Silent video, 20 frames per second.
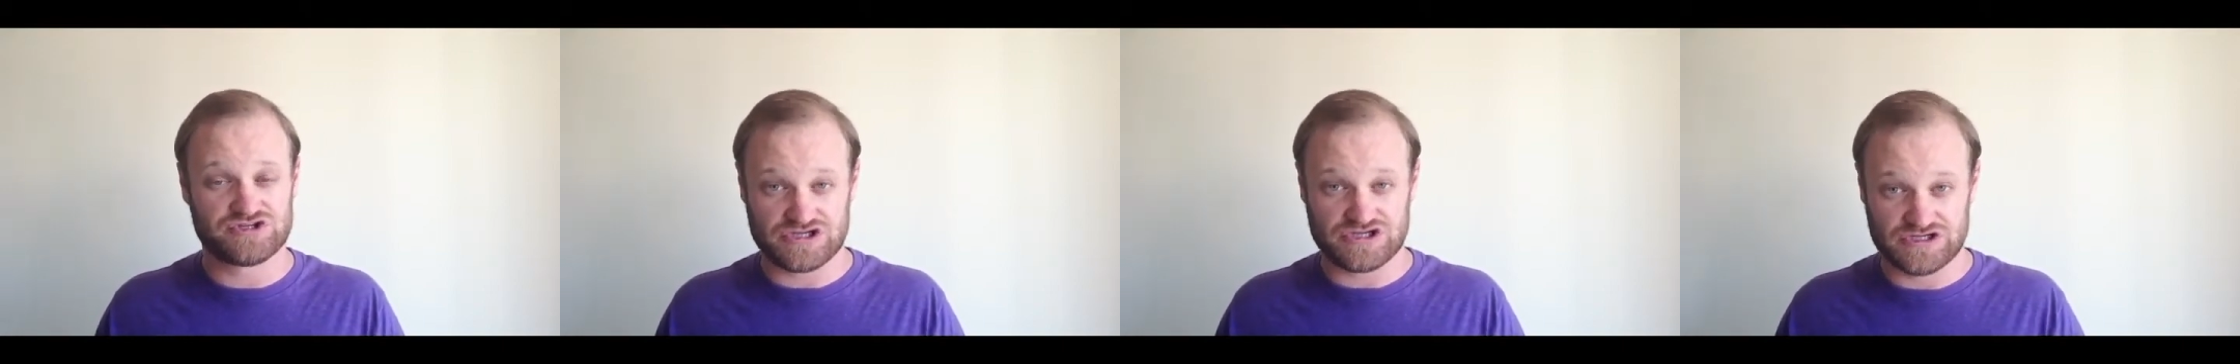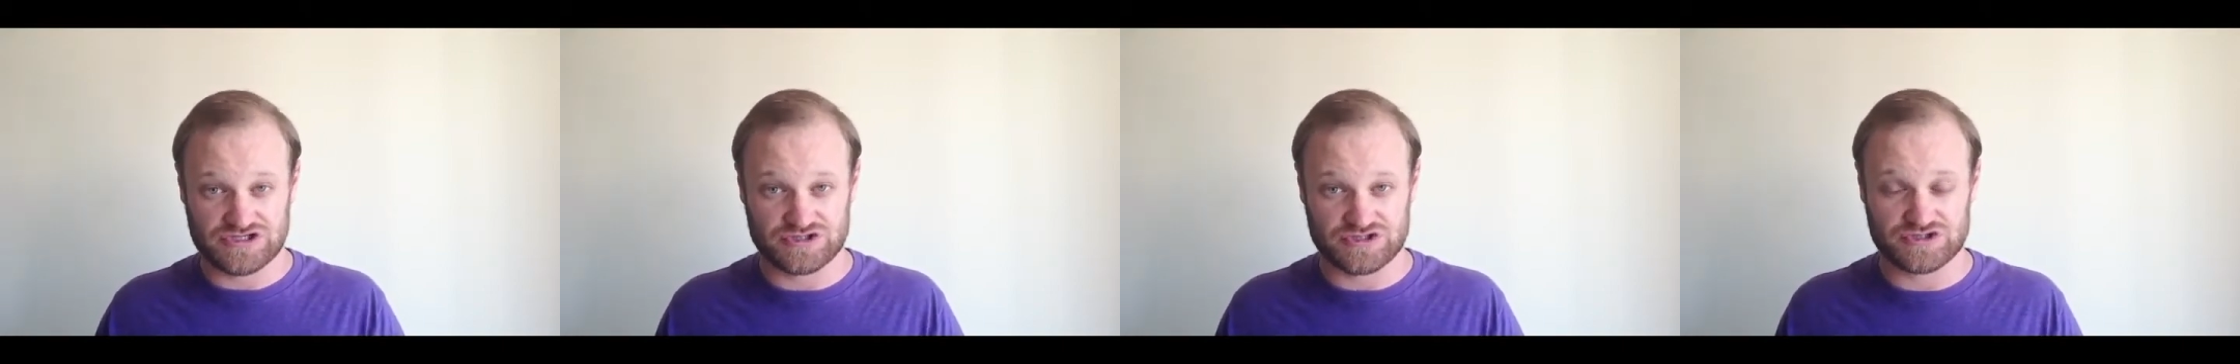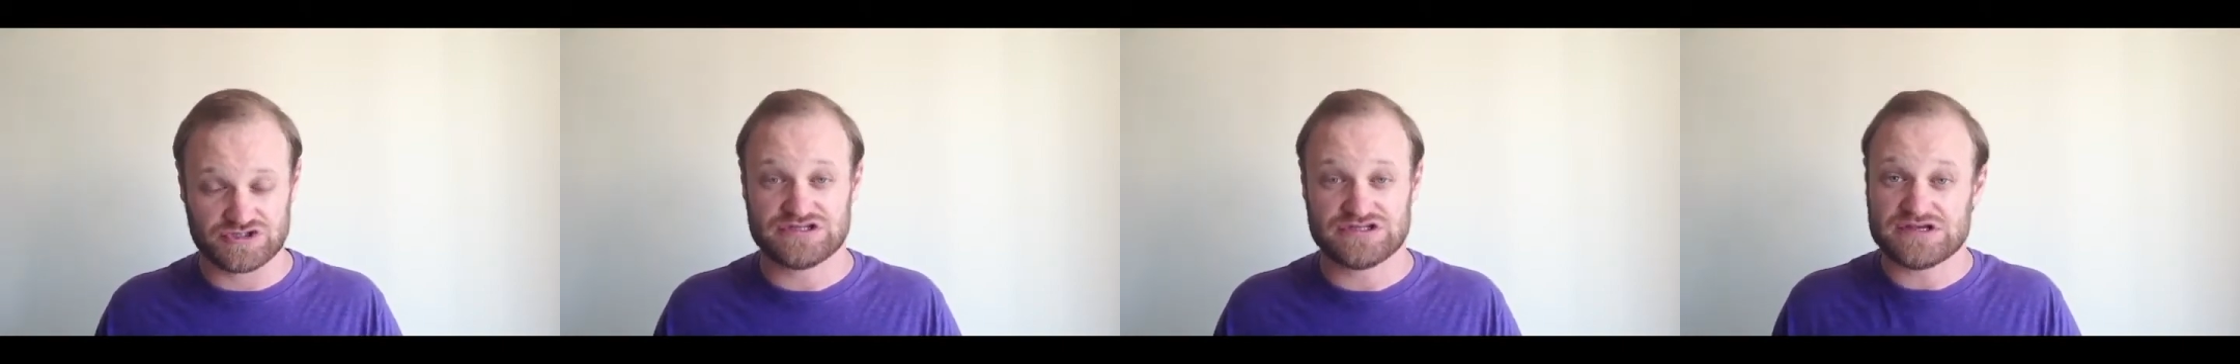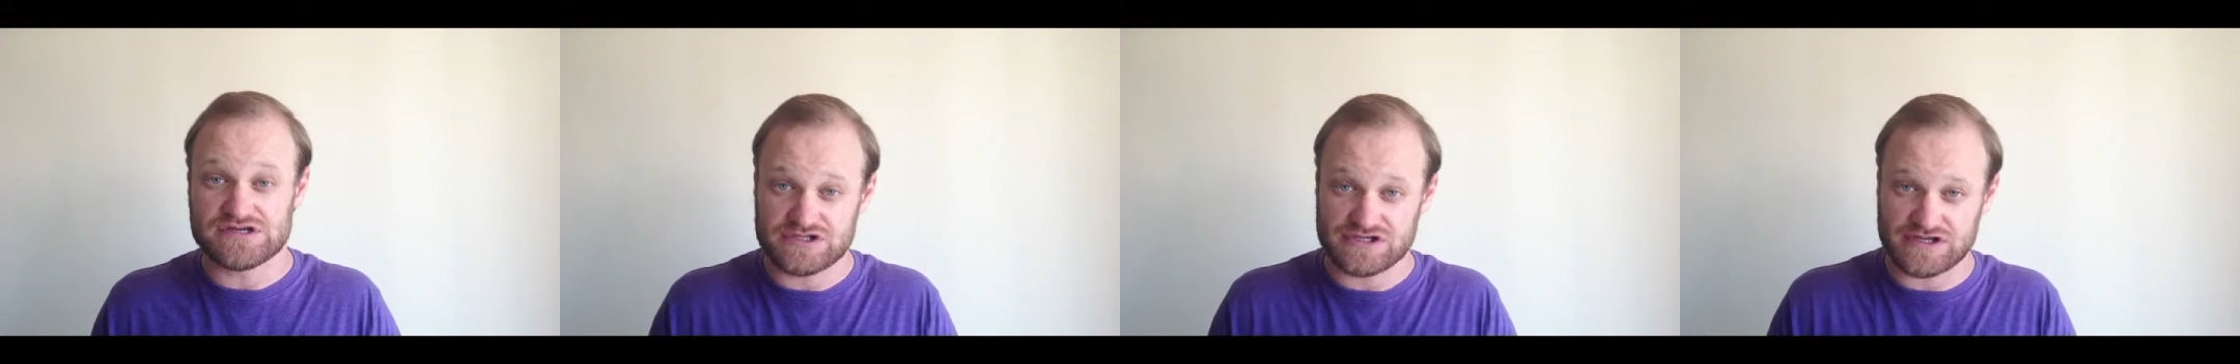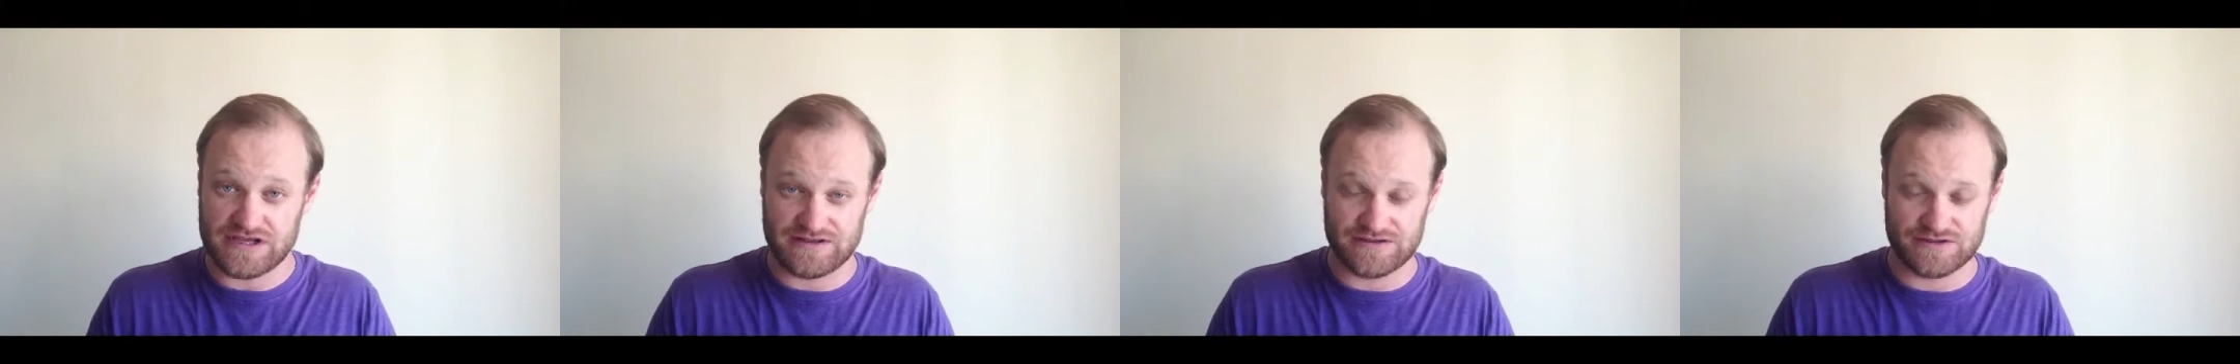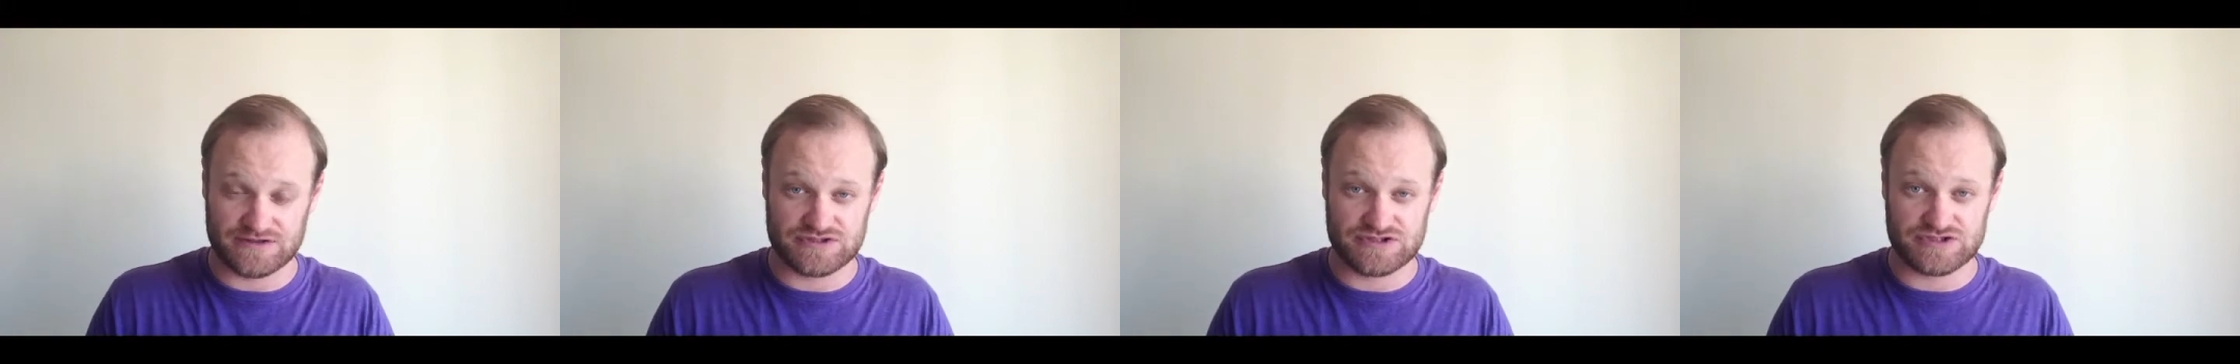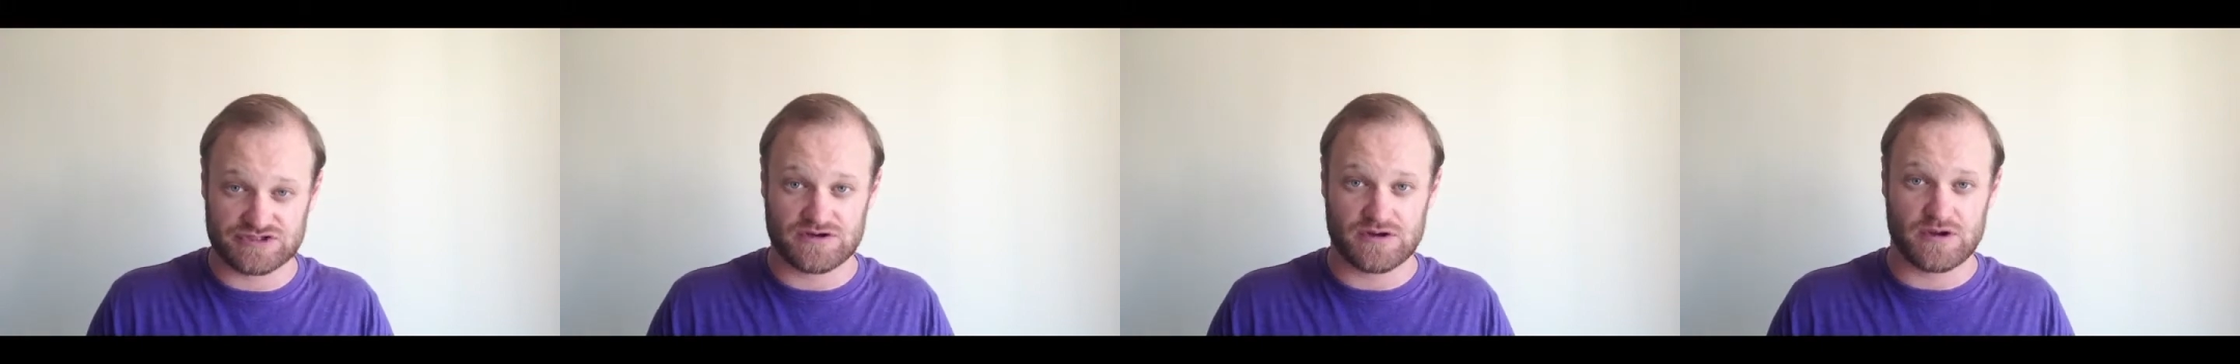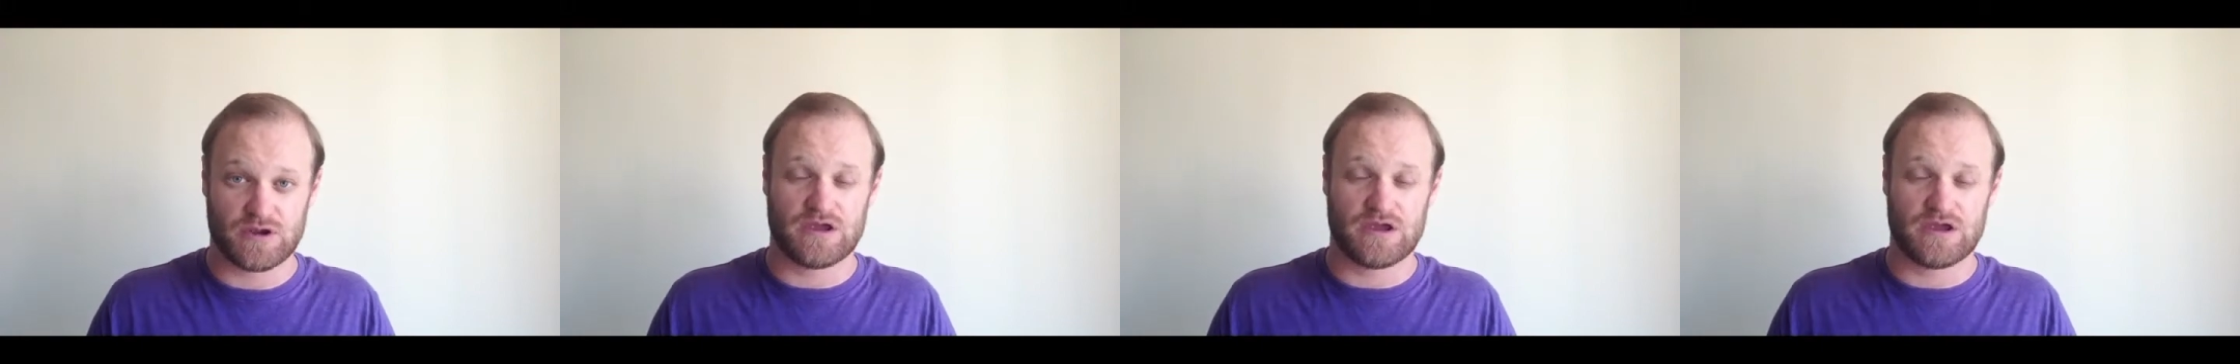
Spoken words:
teachers teaching English,